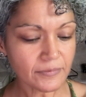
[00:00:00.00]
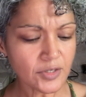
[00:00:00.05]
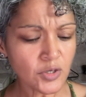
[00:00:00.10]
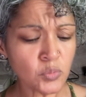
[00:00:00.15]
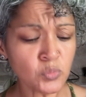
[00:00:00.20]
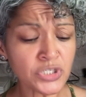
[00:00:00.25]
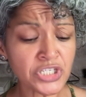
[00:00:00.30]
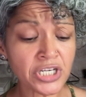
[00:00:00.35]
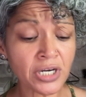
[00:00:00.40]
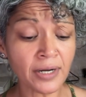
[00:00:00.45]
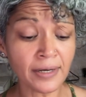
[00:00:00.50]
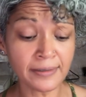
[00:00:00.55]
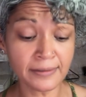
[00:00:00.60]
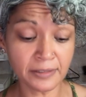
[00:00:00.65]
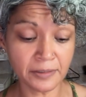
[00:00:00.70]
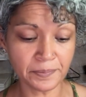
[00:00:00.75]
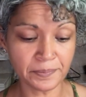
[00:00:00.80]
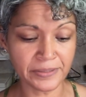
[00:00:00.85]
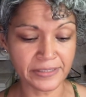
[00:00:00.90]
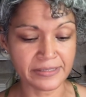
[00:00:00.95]
which
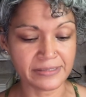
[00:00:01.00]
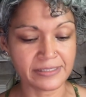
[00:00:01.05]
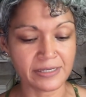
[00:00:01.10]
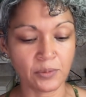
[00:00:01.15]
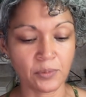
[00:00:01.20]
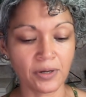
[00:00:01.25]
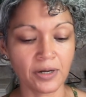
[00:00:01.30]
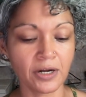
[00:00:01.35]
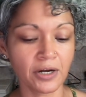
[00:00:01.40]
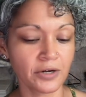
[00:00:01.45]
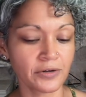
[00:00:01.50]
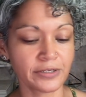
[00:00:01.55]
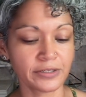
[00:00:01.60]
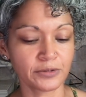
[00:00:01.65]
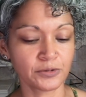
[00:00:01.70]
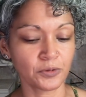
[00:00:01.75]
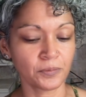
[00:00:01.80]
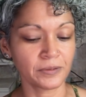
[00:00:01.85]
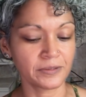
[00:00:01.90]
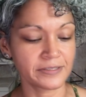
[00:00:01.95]
underpins our current
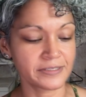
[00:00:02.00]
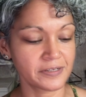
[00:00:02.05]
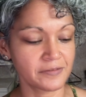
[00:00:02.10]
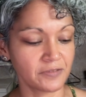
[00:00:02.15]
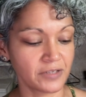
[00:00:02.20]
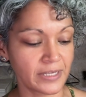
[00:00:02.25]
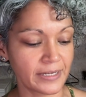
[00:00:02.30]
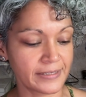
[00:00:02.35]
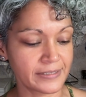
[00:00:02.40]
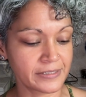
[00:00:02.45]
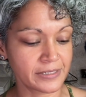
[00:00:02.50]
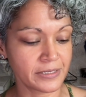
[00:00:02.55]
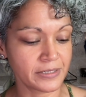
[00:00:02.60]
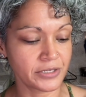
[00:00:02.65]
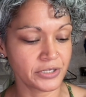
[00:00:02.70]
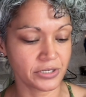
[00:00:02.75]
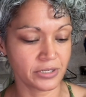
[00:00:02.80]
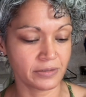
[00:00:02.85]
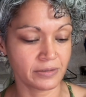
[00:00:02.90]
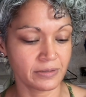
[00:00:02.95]
global
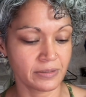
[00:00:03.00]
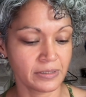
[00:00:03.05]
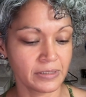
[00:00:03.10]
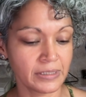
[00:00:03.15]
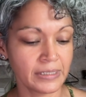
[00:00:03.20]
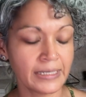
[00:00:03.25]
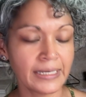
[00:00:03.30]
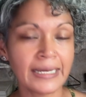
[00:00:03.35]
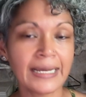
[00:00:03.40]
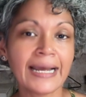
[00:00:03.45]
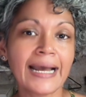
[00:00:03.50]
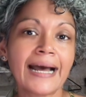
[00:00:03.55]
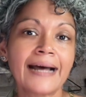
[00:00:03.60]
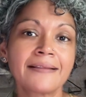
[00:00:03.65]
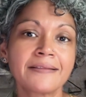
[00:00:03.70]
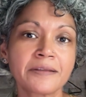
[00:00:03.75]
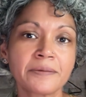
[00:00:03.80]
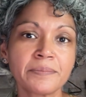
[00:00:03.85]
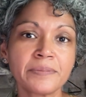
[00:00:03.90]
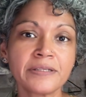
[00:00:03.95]
civilization,
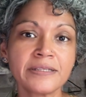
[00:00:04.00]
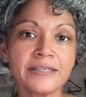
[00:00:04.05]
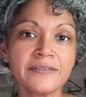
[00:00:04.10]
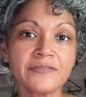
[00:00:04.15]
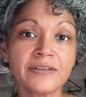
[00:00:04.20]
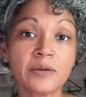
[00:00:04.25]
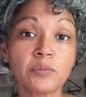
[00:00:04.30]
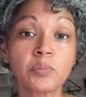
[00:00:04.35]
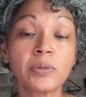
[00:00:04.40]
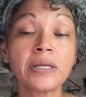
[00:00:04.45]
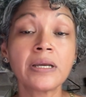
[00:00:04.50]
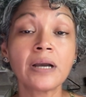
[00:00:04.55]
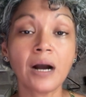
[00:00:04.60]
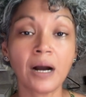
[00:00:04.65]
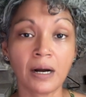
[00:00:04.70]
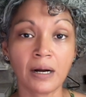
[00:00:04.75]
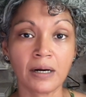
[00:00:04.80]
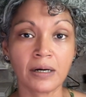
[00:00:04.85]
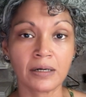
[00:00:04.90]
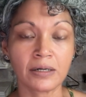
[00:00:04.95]
and the belief that we
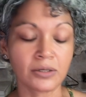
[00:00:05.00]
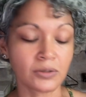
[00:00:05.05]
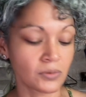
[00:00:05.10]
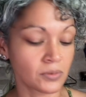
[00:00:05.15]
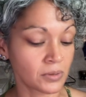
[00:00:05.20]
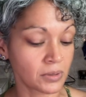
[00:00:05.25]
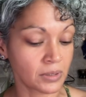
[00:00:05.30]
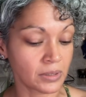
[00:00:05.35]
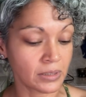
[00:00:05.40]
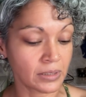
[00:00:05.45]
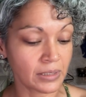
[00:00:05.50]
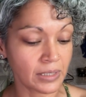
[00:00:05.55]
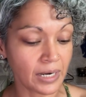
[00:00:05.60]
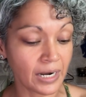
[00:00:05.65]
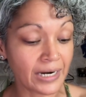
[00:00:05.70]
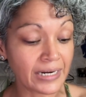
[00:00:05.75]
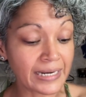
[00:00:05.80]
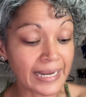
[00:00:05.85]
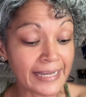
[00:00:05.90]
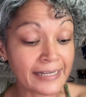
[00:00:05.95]
are or
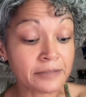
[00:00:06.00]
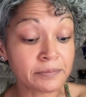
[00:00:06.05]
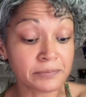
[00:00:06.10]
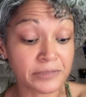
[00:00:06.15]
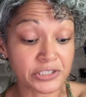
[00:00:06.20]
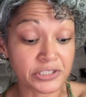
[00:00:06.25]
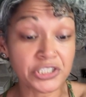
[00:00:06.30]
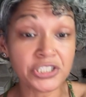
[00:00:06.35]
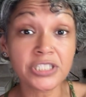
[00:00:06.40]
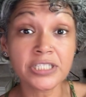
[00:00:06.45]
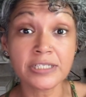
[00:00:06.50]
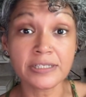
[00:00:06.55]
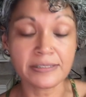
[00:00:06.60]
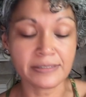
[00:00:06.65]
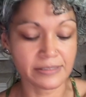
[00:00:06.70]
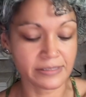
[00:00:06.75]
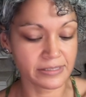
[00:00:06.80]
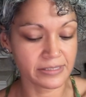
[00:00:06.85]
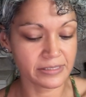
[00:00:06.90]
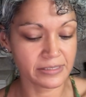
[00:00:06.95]
are like
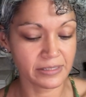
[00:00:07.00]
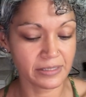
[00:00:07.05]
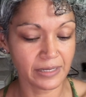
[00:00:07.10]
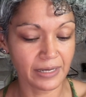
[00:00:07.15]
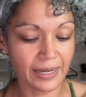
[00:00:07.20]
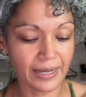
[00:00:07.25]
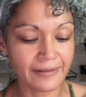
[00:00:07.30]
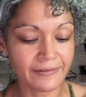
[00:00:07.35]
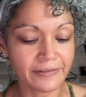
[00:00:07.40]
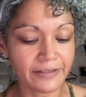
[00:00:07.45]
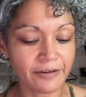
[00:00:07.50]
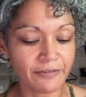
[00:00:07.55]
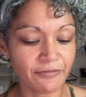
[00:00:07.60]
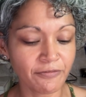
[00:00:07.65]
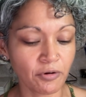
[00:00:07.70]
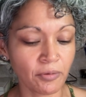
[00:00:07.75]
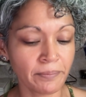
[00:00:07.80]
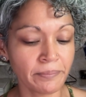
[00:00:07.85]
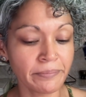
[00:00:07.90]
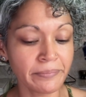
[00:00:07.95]
machines, and
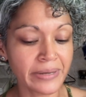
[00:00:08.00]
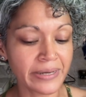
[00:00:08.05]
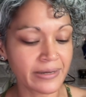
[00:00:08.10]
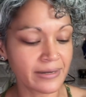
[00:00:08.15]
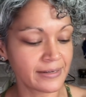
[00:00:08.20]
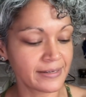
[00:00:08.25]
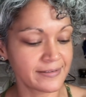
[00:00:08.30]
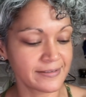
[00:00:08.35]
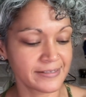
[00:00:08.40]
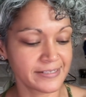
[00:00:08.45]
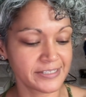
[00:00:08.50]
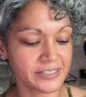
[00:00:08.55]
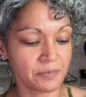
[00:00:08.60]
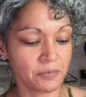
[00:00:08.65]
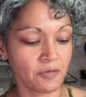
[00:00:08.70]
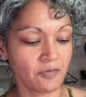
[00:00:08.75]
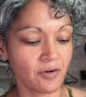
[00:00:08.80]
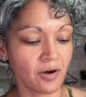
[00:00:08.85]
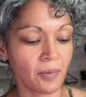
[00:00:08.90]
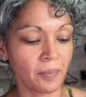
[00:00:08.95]
therefore merely the sum
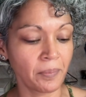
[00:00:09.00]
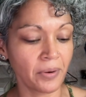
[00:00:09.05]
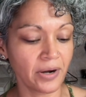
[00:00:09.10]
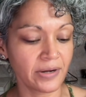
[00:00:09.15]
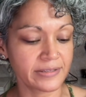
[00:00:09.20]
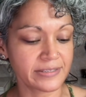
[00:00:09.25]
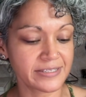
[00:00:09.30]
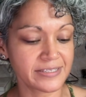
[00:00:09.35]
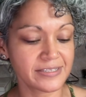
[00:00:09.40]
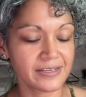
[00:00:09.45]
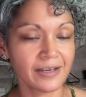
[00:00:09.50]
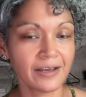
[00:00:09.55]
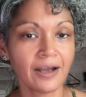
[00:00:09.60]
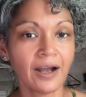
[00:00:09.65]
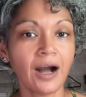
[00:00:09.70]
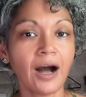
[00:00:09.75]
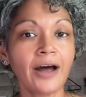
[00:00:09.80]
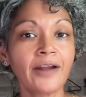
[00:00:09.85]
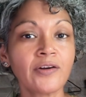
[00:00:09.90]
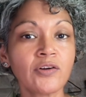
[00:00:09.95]
of our parts,
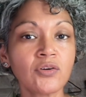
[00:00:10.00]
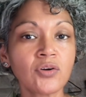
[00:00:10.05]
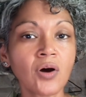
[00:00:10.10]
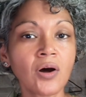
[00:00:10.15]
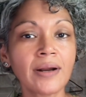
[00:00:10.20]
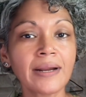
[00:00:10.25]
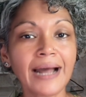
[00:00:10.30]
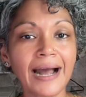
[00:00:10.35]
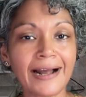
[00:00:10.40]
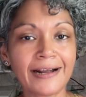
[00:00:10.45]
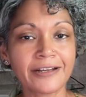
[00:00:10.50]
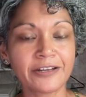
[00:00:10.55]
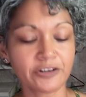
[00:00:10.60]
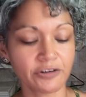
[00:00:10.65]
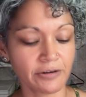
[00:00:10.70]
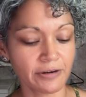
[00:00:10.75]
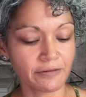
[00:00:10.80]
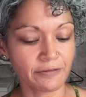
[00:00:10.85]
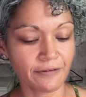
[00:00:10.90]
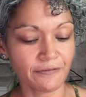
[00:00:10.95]
are not
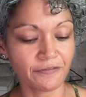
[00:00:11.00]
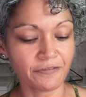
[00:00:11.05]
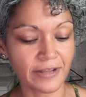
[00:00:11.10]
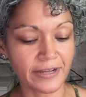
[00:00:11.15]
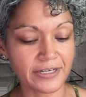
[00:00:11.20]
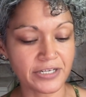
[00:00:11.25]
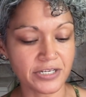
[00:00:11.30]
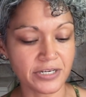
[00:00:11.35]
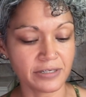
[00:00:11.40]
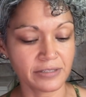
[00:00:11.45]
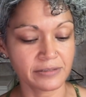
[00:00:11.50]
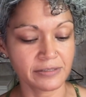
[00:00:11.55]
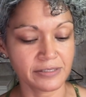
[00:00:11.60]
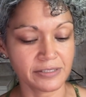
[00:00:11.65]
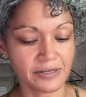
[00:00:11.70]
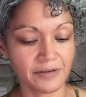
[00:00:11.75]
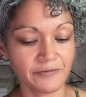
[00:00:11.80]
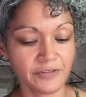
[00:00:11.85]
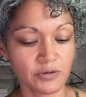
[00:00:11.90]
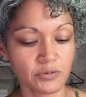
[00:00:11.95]
accurate reflections
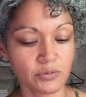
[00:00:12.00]
of the